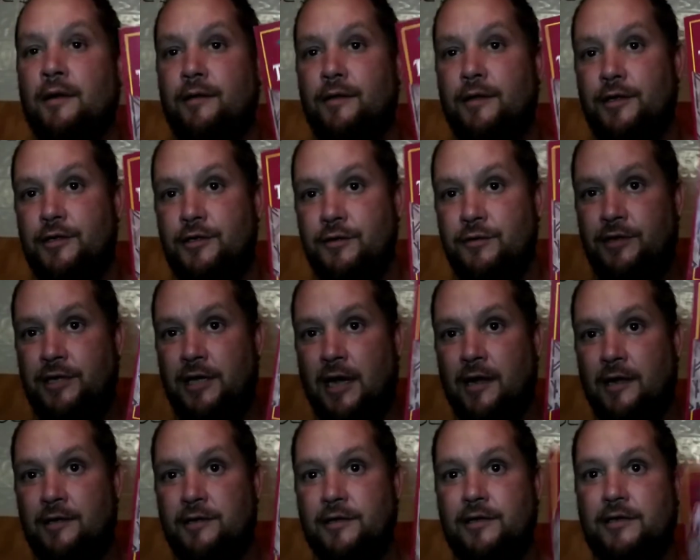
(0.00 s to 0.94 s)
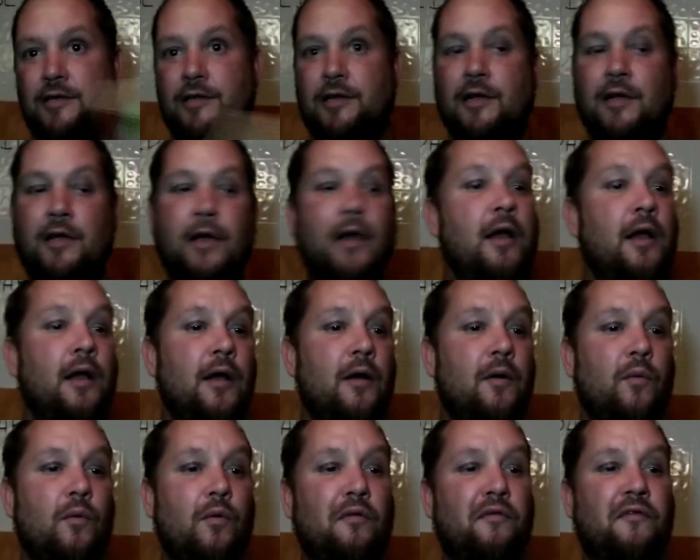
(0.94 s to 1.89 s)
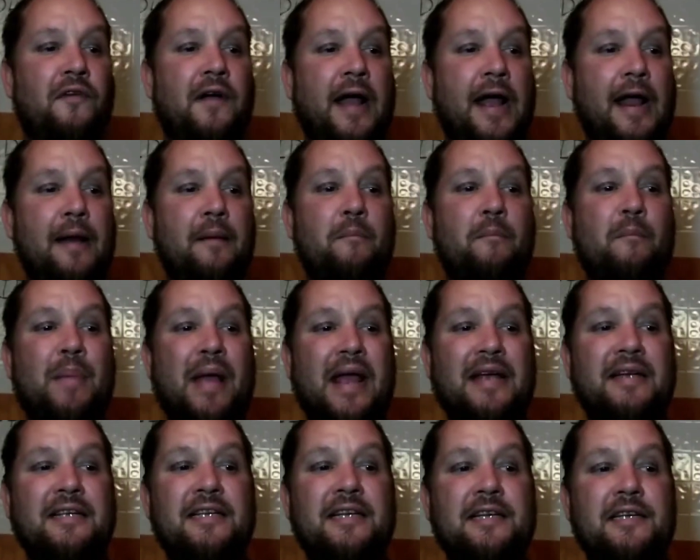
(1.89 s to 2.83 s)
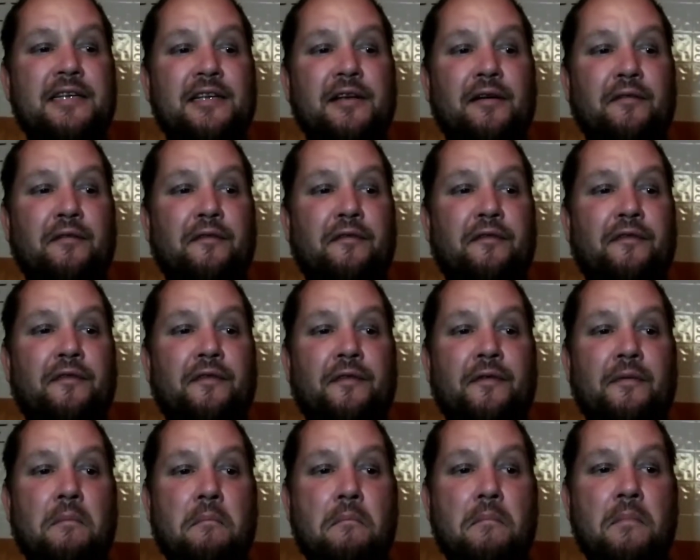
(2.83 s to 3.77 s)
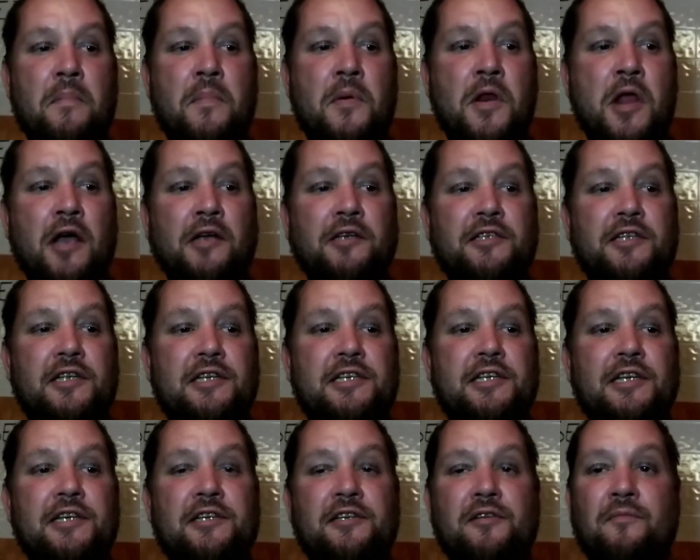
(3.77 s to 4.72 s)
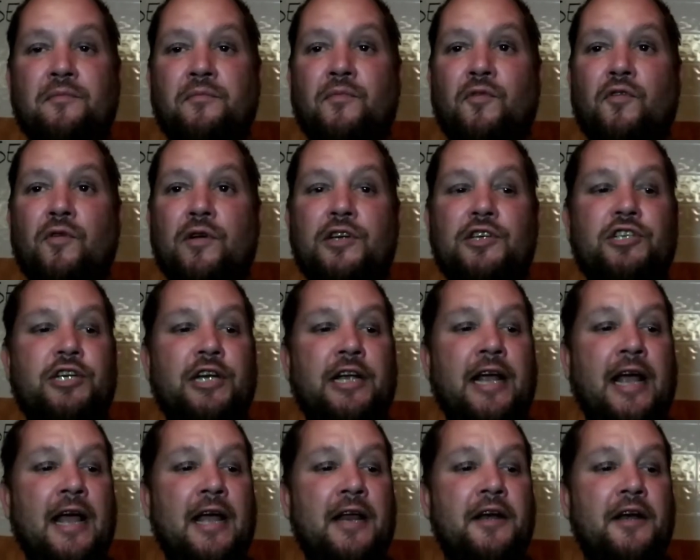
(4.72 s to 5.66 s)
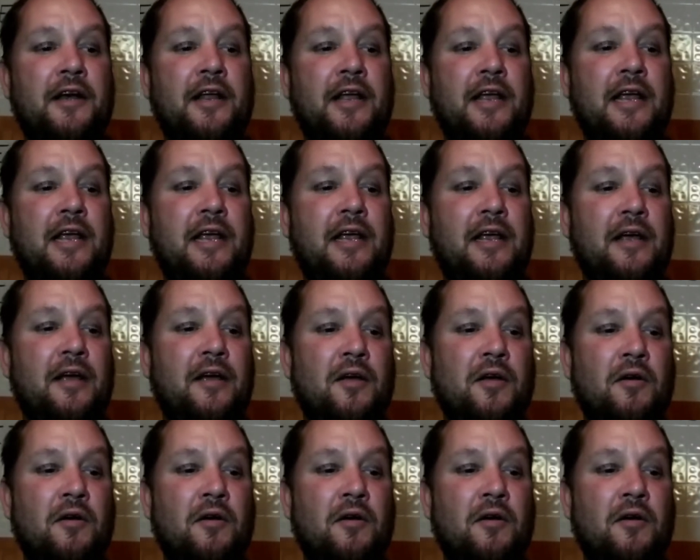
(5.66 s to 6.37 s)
the Teutons will find bases of Gnosticism, Christianity,